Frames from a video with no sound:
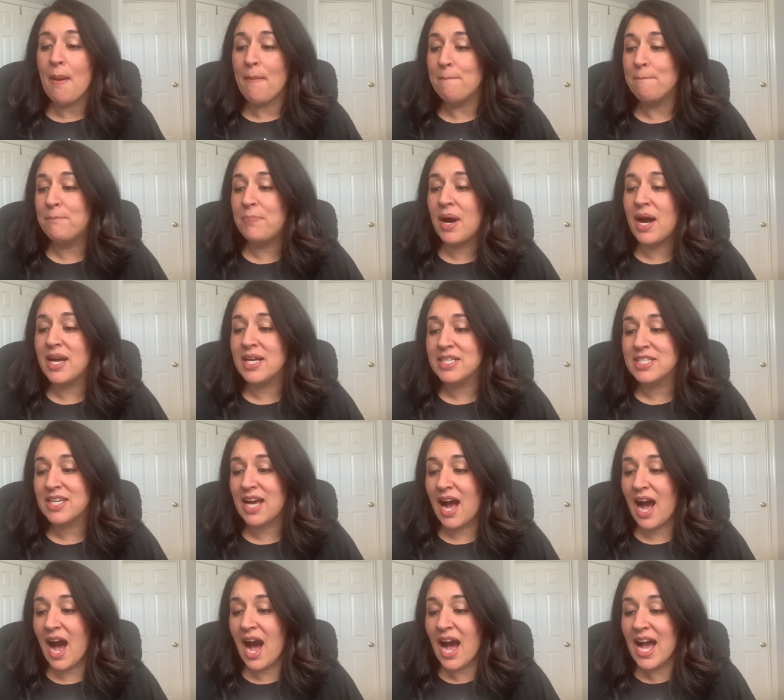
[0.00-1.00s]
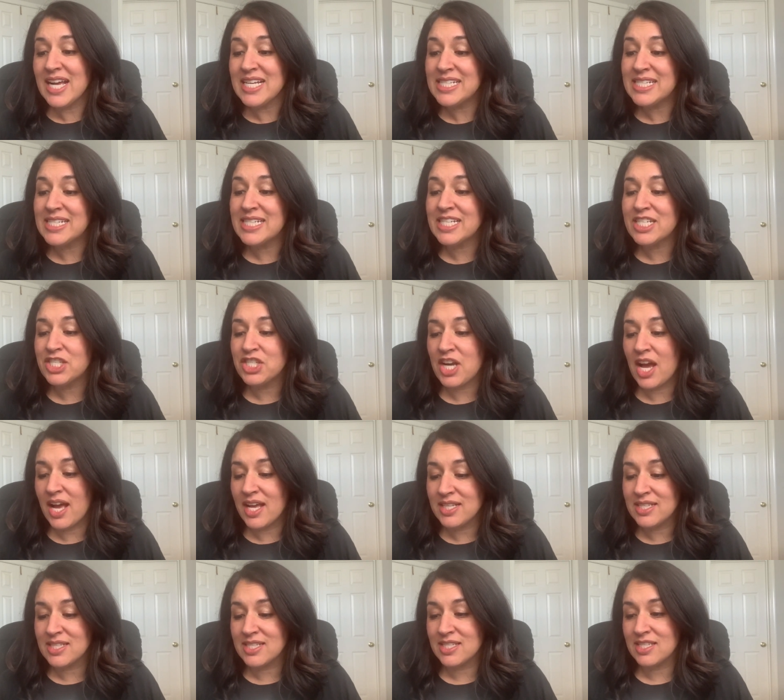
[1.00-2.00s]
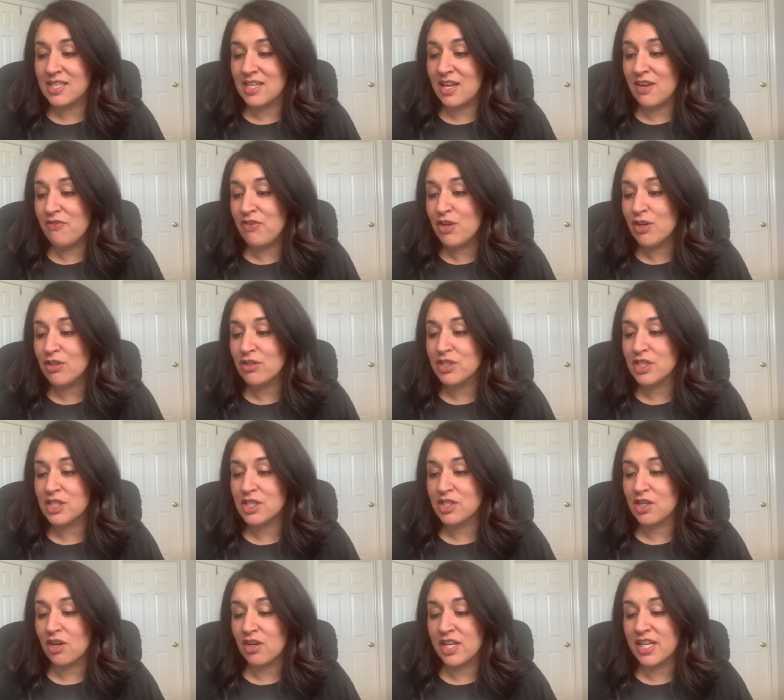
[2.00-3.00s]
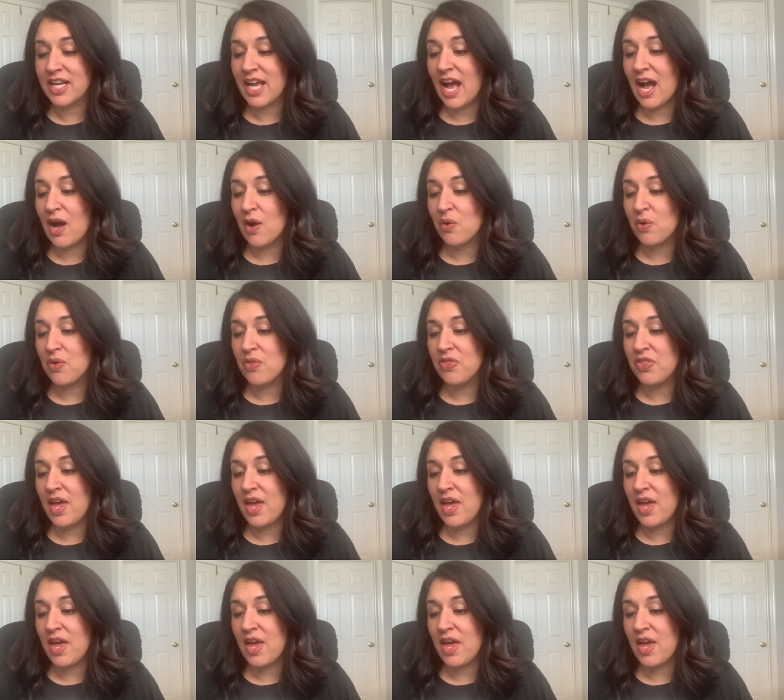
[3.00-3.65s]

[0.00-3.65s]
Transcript: but I suggest if you're just starting out,